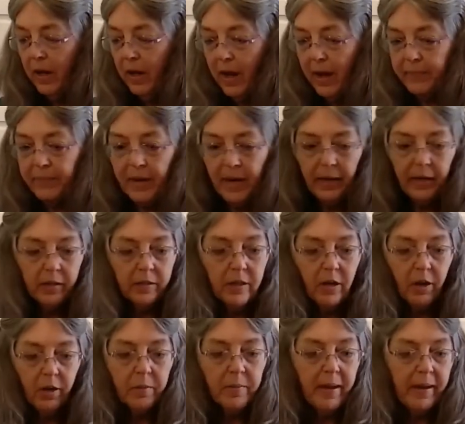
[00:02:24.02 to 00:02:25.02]
I'm not going to
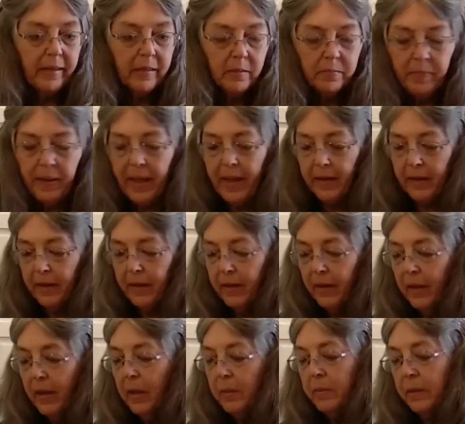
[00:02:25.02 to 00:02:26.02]
talk about expanded,
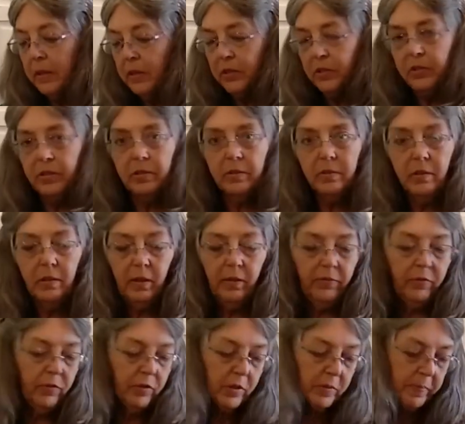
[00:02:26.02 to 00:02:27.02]
because
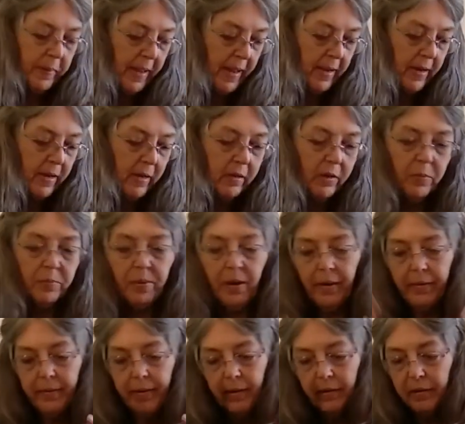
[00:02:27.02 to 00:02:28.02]
if you expand it, you're
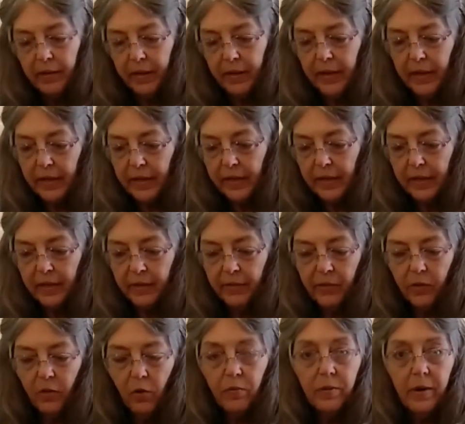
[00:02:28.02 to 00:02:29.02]
probably not going to get it into
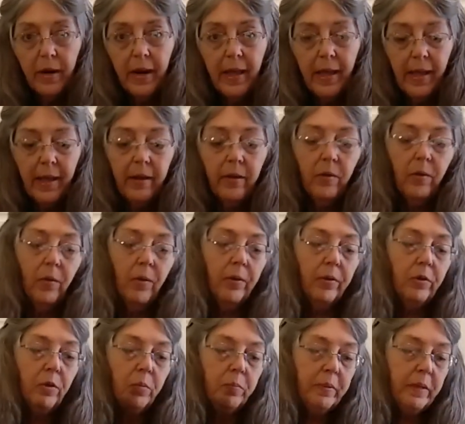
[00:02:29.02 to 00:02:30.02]
the overhead, or
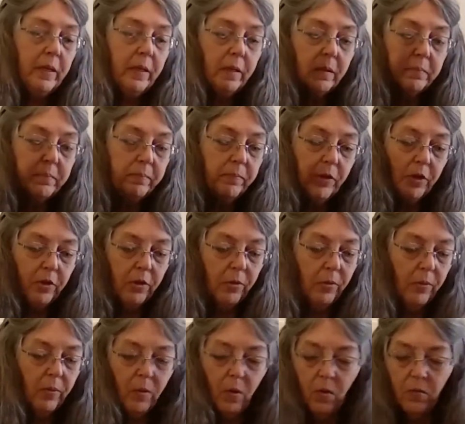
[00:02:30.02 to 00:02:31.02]
you'll be,
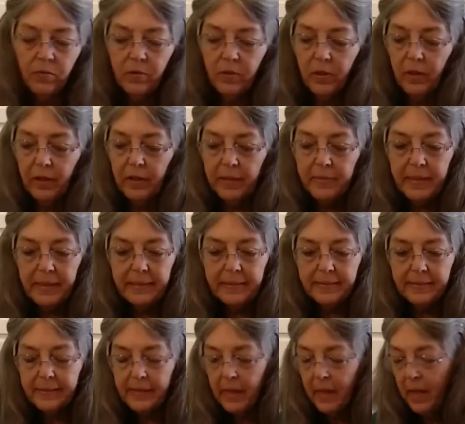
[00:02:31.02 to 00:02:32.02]
over the
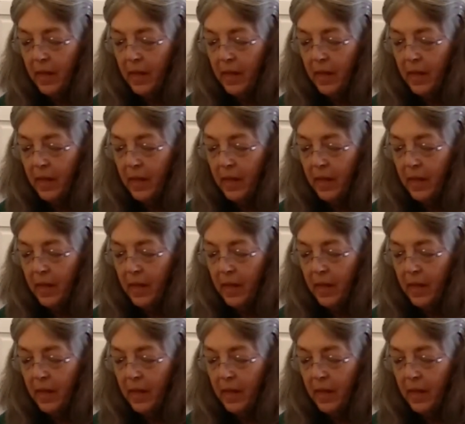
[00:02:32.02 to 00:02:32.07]
limits.